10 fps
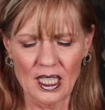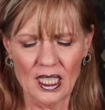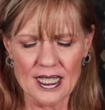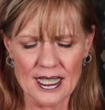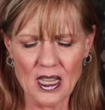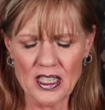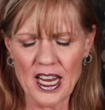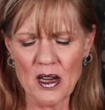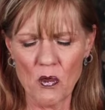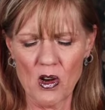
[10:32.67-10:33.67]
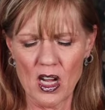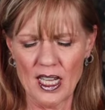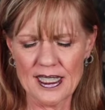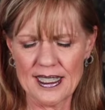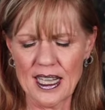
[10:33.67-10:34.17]
Selenite
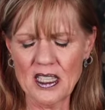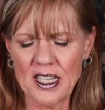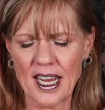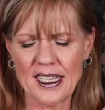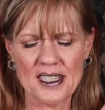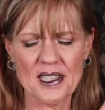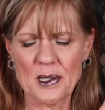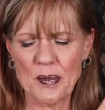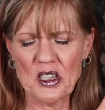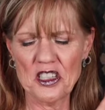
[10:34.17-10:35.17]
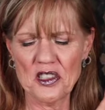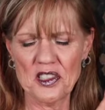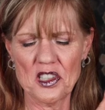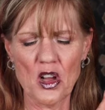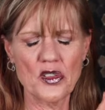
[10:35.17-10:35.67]
Wand. Selenite is a spiritual
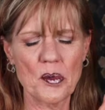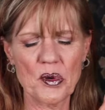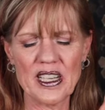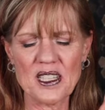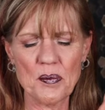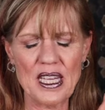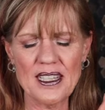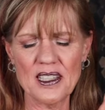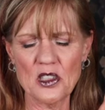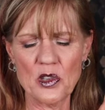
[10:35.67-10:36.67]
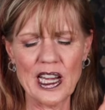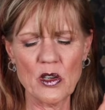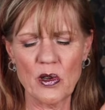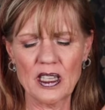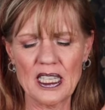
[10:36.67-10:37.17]
stone that brings peace and
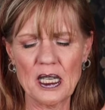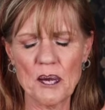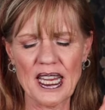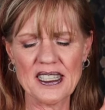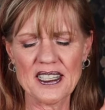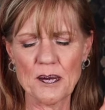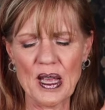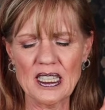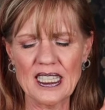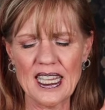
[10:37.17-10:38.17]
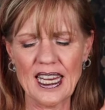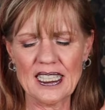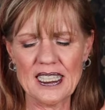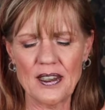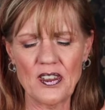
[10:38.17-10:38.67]
tranquility by dispelling
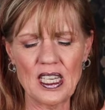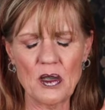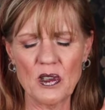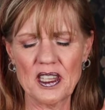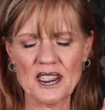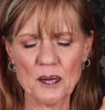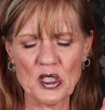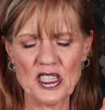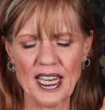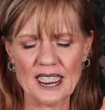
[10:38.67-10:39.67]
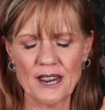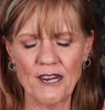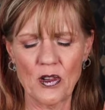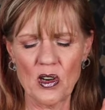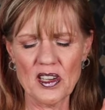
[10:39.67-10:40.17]
negativity with its protective
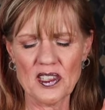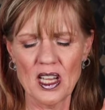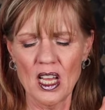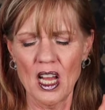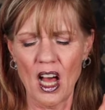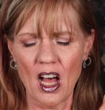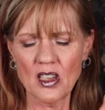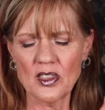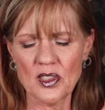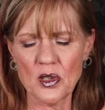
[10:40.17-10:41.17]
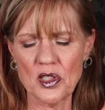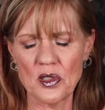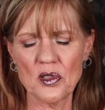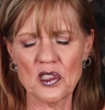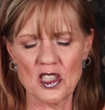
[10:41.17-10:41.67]
force, also
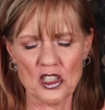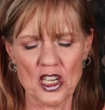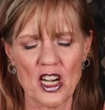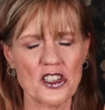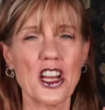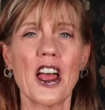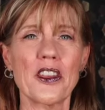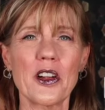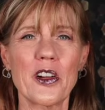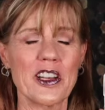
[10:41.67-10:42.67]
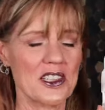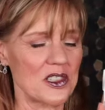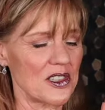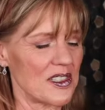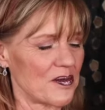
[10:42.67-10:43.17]
used to charge other
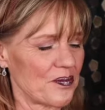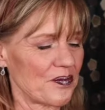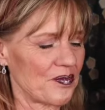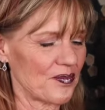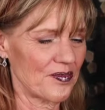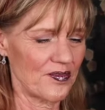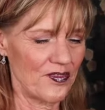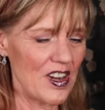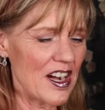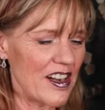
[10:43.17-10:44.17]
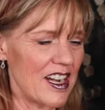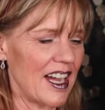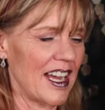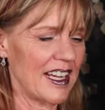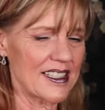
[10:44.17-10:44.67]
crystals. Very
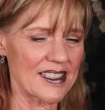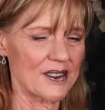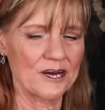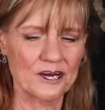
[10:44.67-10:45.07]
nice.